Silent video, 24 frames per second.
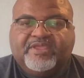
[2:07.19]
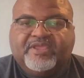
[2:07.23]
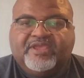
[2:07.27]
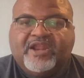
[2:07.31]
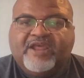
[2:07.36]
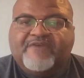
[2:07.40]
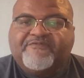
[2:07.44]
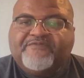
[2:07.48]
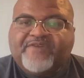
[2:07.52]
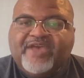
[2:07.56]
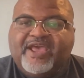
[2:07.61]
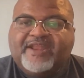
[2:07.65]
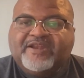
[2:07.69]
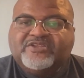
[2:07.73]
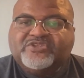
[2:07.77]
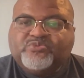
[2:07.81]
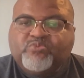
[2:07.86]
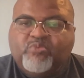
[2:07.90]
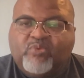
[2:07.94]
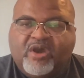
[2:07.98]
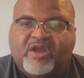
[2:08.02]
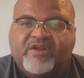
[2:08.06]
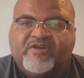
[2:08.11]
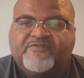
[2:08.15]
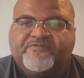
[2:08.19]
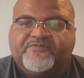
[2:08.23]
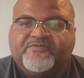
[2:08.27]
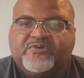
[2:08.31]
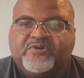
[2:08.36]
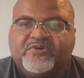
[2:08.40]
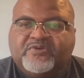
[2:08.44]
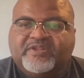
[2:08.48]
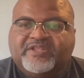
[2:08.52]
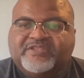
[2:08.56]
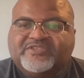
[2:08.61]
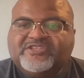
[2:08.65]
And I find this
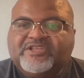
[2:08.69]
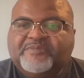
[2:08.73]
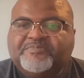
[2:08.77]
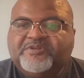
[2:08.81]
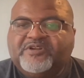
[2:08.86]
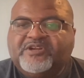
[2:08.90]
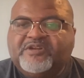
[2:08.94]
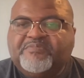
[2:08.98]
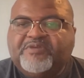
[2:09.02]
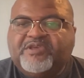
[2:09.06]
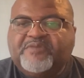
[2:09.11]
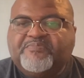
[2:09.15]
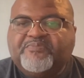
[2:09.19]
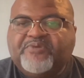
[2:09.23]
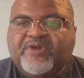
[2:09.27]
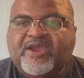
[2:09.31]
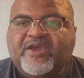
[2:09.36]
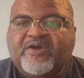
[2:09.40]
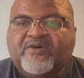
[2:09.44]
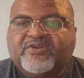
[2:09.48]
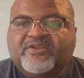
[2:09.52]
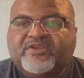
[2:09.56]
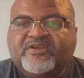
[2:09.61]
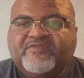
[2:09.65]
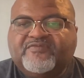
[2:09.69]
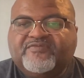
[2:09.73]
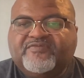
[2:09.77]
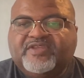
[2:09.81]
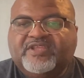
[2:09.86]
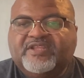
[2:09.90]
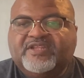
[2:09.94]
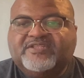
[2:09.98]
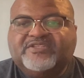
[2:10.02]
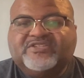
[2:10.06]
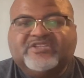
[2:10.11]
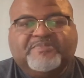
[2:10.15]
wonderful and something to be proud of
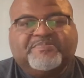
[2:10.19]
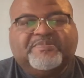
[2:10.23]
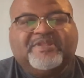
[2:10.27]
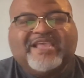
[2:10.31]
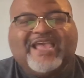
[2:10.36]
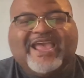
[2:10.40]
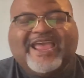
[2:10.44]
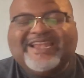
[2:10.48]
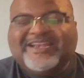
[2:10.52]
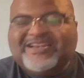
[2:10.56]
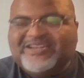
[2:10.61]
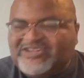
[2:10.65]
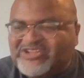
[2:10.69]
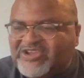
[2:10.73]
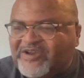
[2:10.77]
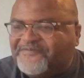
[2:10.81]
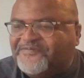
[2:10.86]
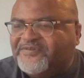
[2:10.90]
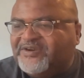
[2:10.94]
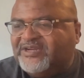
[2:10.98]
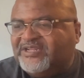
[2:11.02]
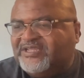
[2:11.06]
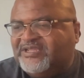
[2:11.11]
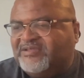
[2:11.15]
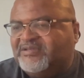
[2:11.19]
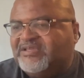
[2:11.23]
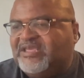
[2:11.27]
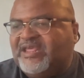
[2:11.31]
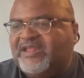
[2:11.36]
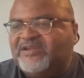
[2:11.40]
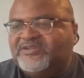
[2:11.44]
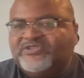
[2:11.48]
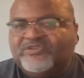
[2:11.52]
and something I definitely can